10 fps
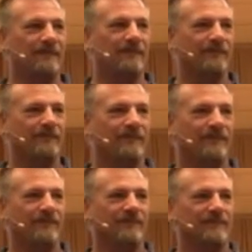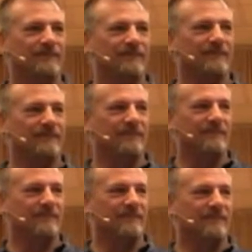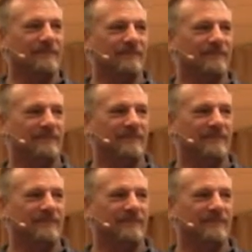Nobody speaks.